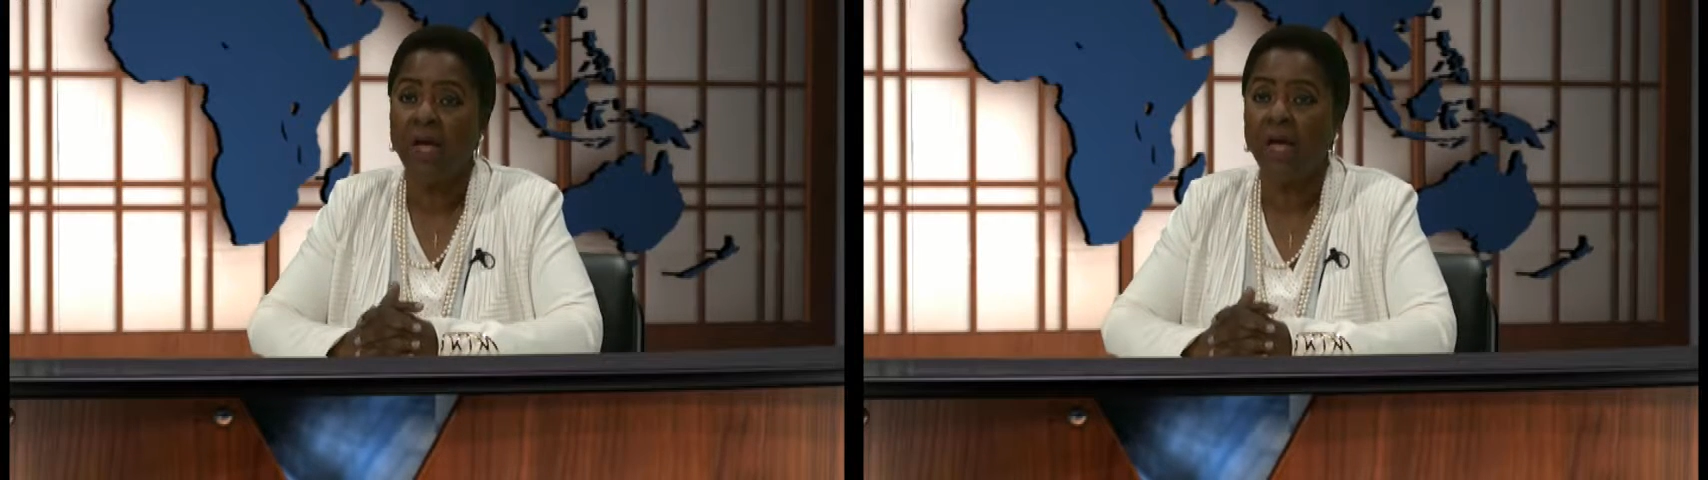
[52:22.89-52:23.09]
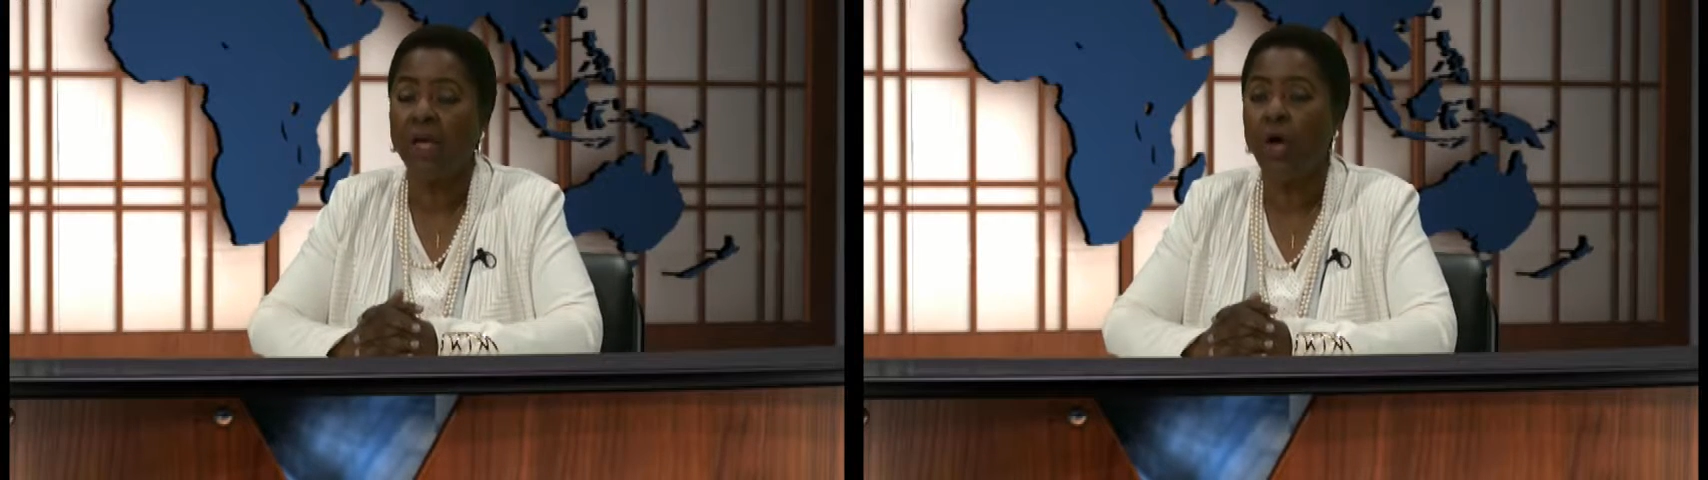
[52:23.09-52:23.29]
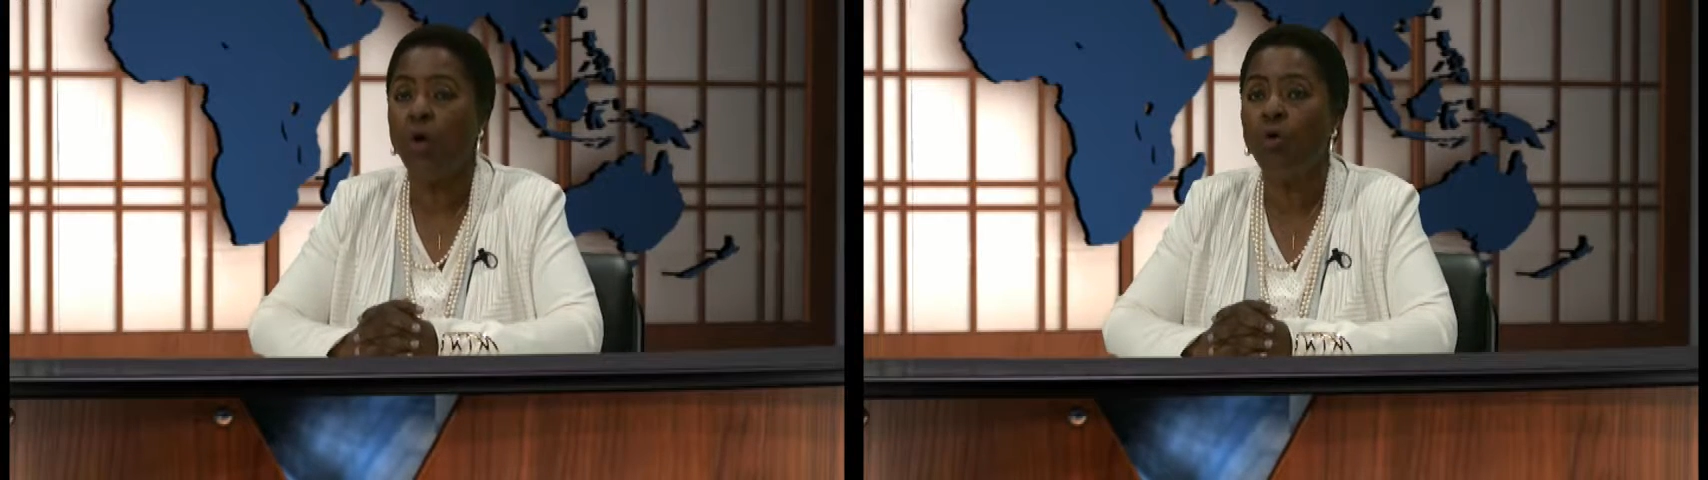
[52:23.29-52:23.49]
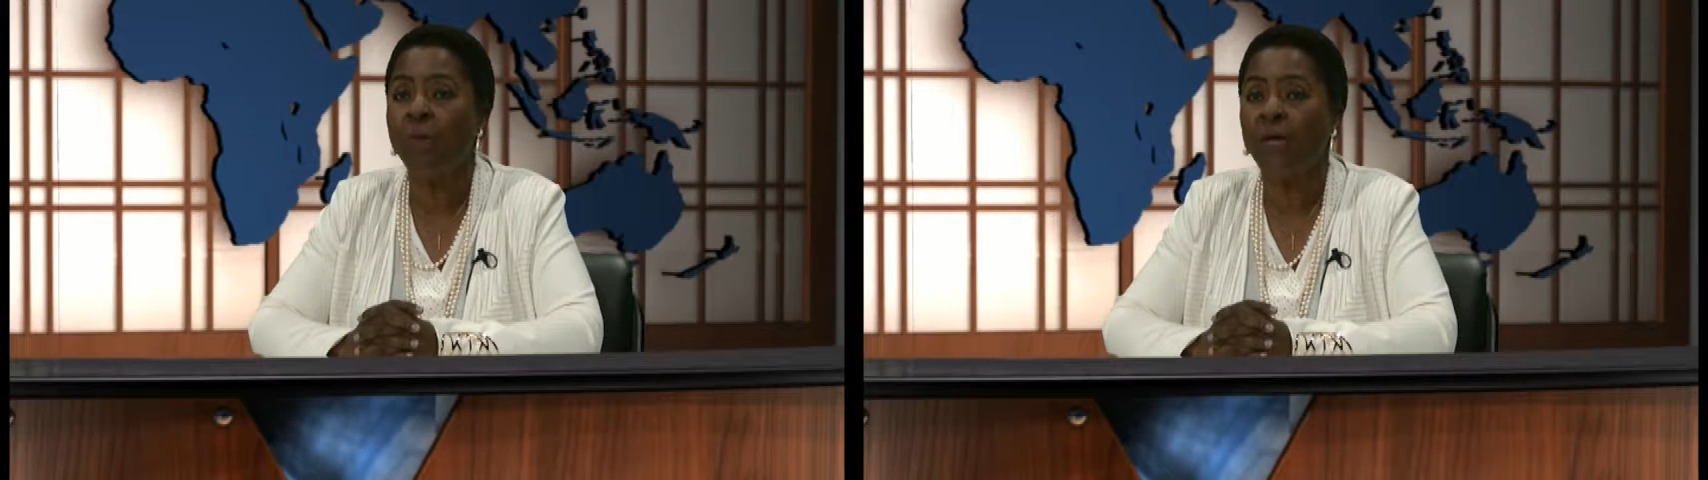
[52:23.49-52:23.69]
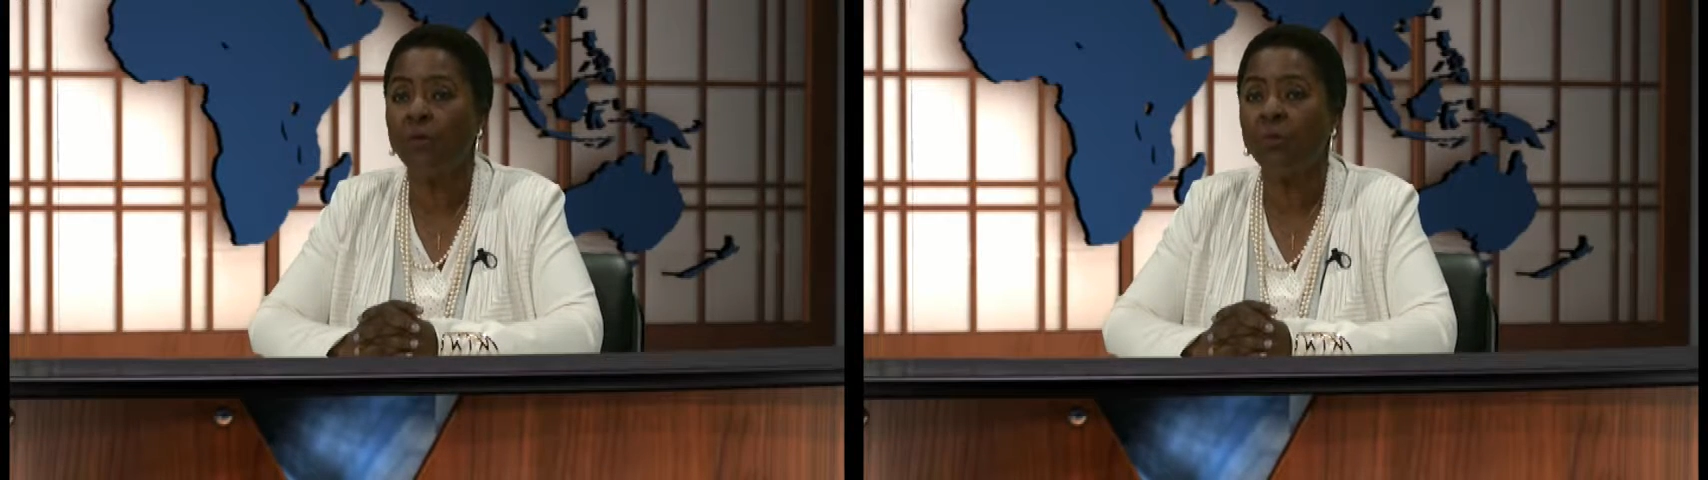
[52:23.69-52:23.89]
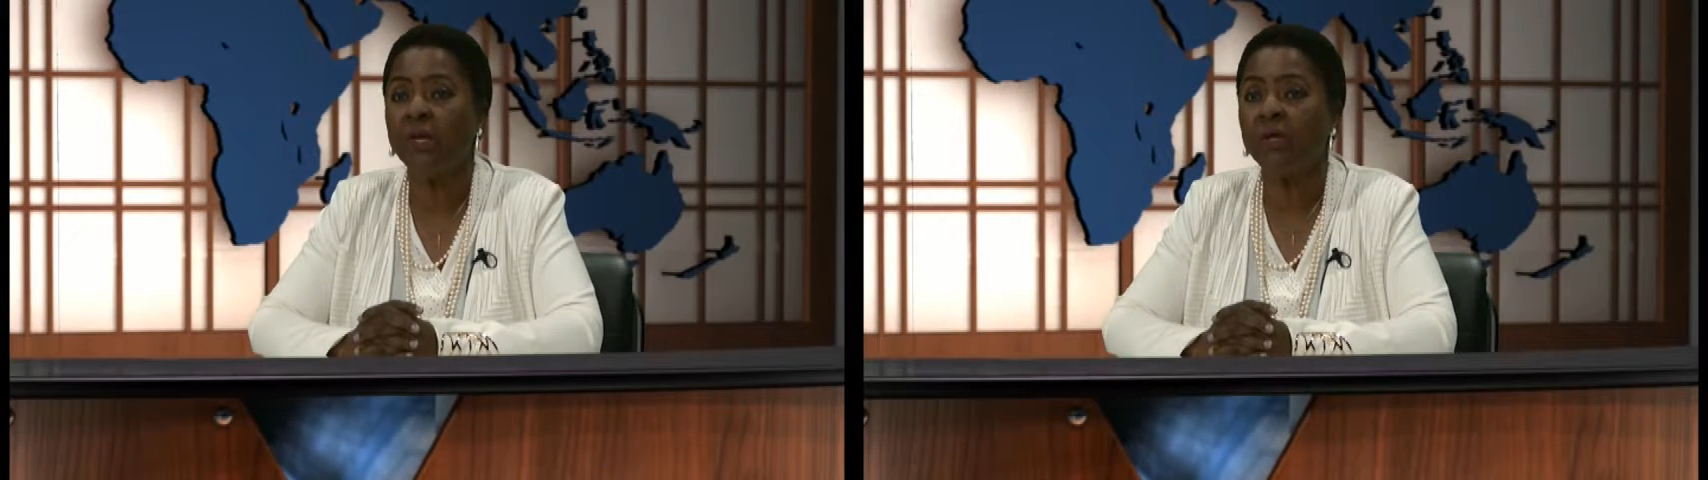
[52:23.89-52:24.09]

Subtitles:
a home equity